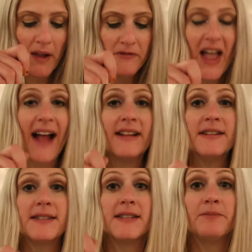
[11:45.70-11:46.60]
That
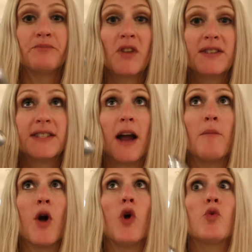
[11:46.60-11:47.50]
is some
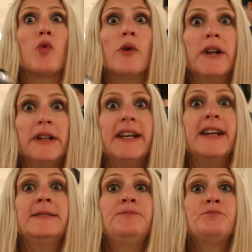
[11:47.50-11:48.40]
really,
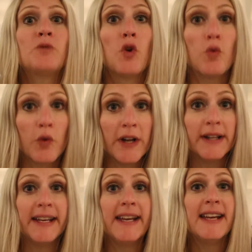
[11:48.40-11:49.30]

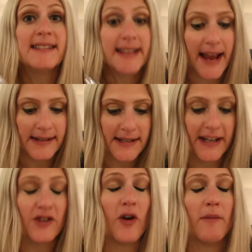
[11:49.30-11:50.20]
really
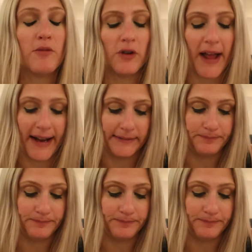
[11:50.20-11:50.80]
tasty creme brulee.